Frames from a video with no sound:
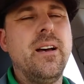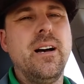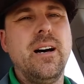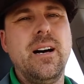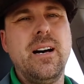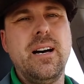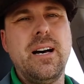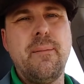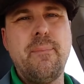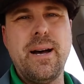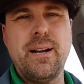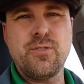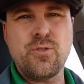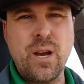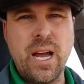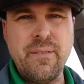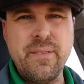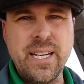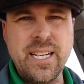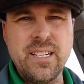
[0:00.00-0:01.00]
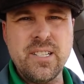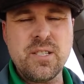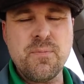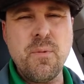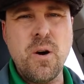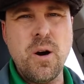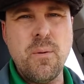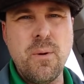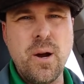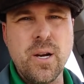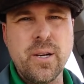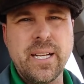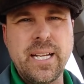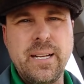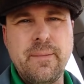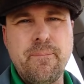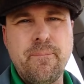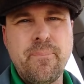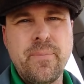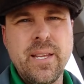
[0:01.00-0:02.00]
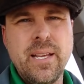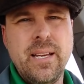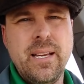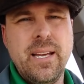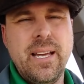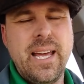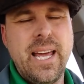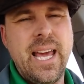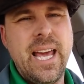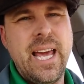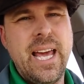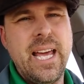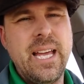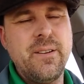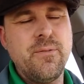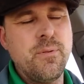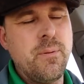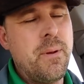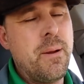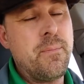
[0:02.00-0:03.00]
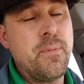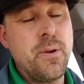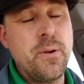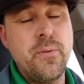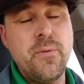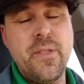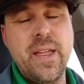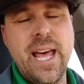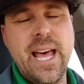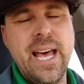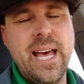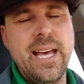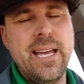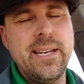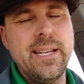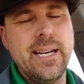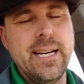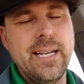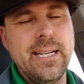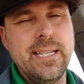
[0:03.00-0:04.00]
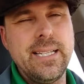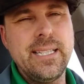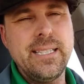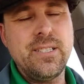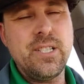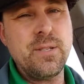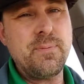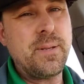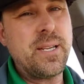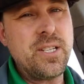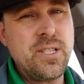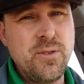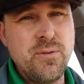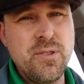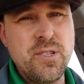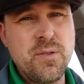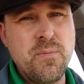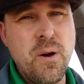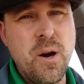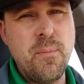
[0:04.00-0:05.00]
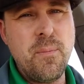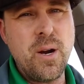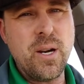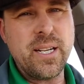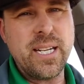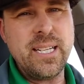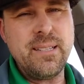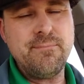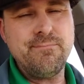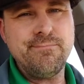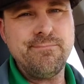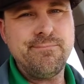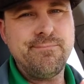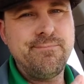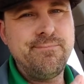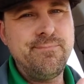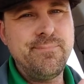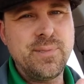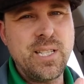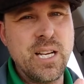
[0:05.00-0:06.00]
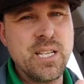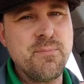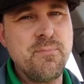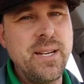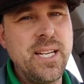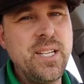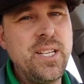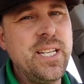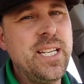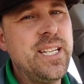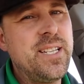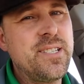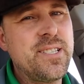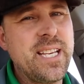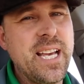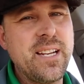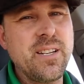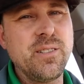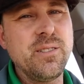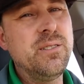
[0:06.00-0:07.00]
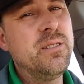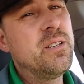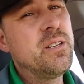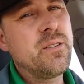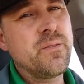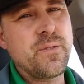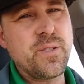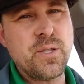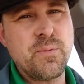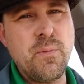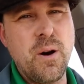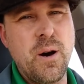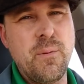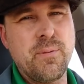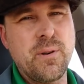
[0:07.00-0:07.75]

uh, about driving in a small market. And remember that uh, just because you're in a small market doesn't mean you need to settle for small